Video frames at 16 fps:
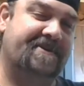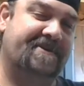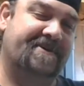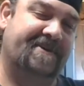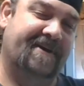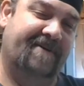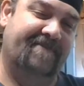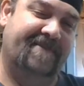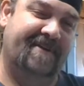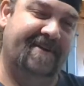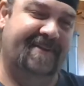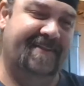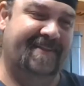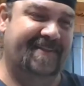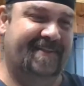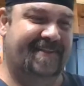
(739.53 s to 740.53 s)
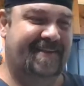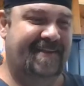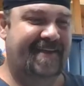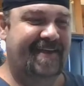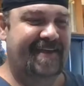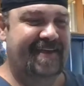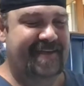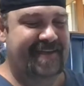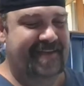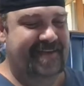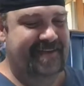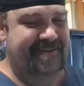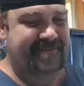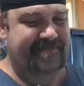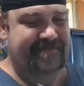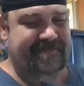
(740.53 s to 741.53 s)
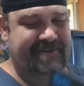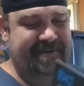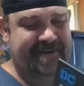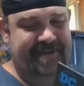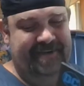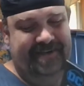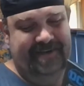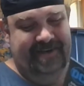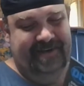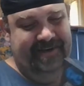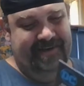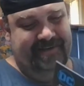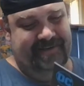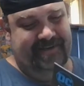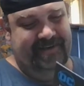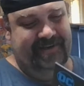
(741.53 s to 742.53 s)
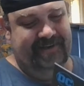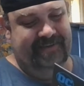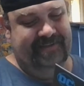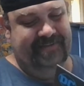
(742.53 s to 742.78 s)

or something. But yeah,